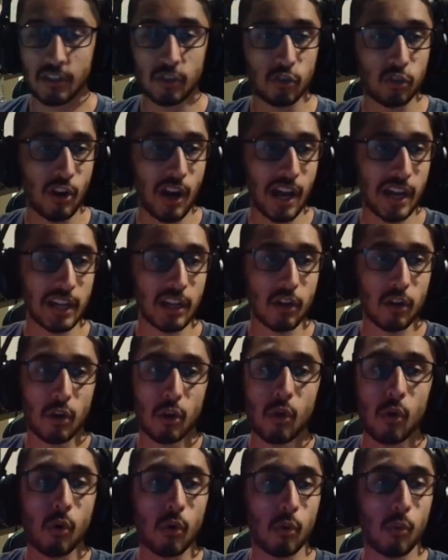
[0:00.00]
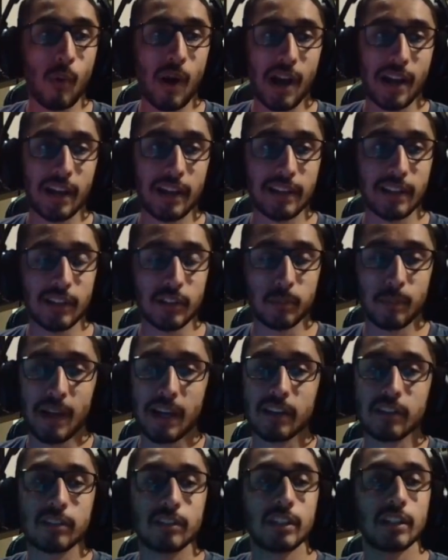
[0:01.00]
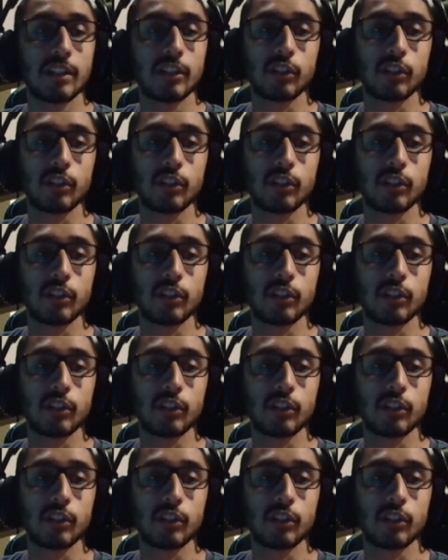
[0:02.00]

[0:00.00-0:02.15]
Triangle or Y on Xbox,